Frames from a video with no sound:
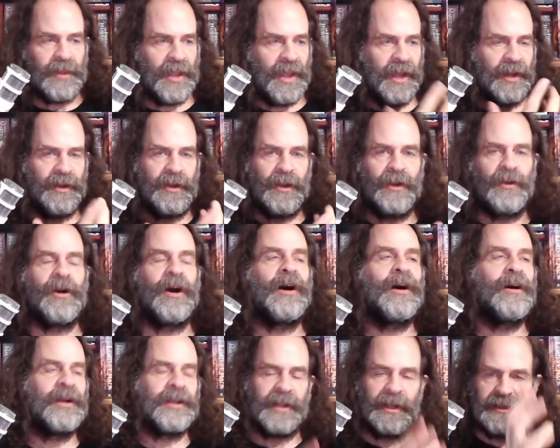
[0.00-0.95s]
and know,
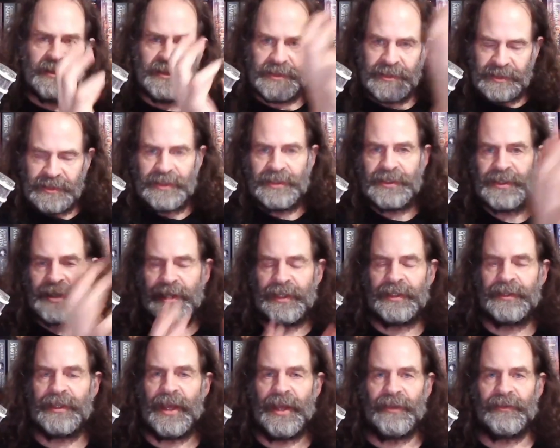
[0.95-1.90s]
oh, okay, this is
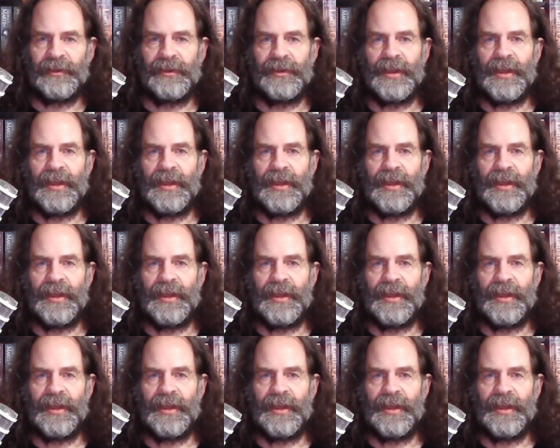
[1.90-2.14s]
containing that.